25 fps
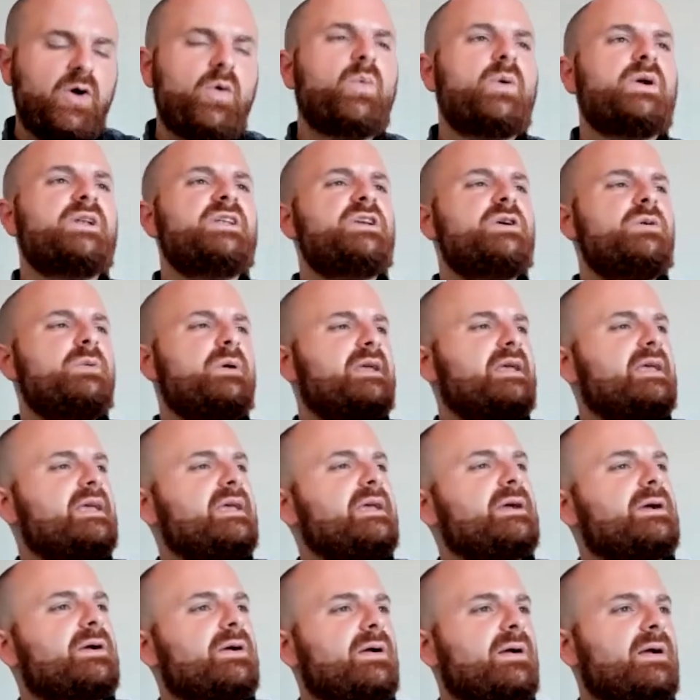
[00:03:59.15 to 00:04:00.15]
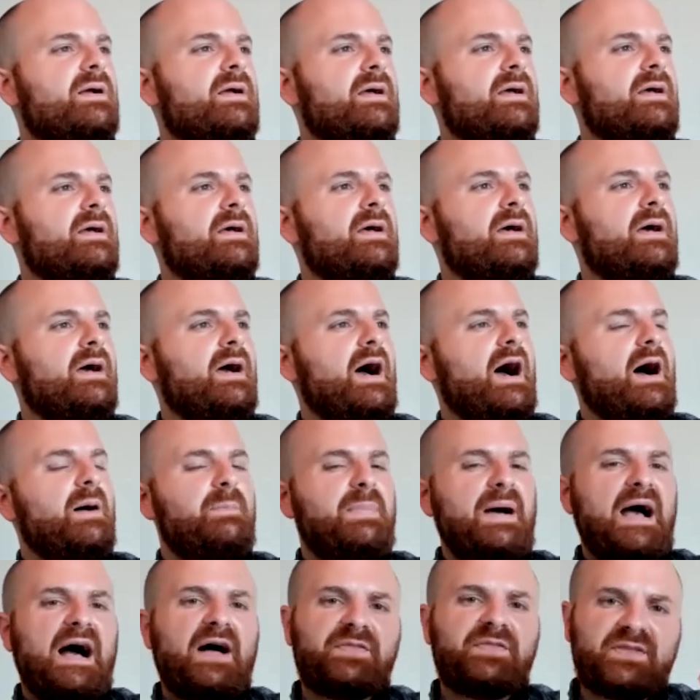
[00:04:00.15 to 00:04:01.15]
when you hear
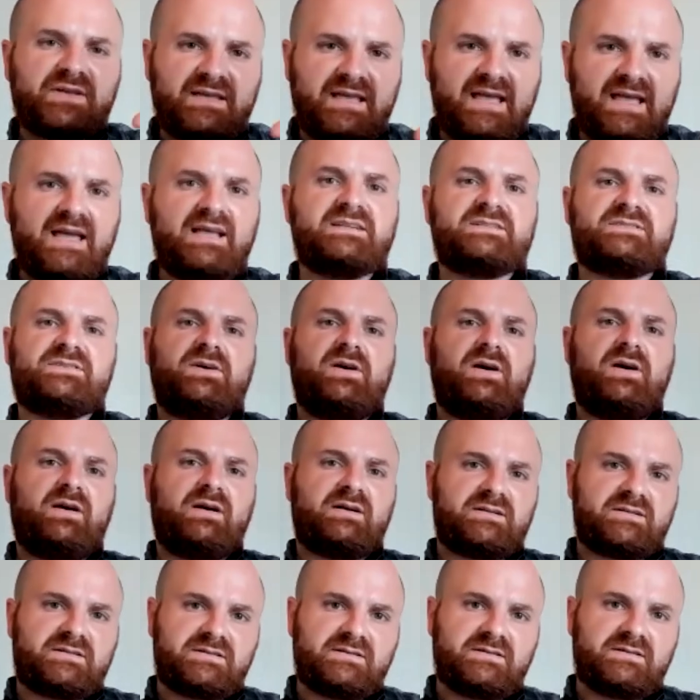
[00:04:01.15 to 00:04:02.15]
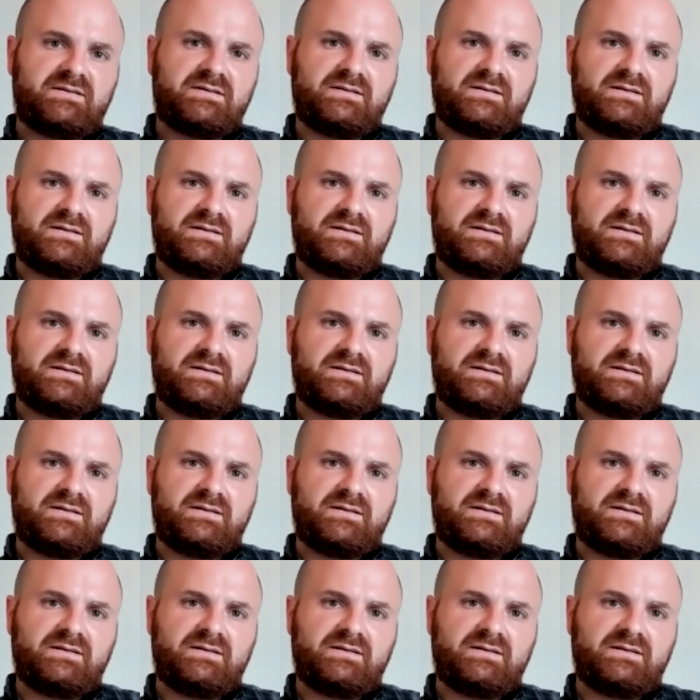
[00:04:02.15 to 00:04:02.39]
about the Khazars,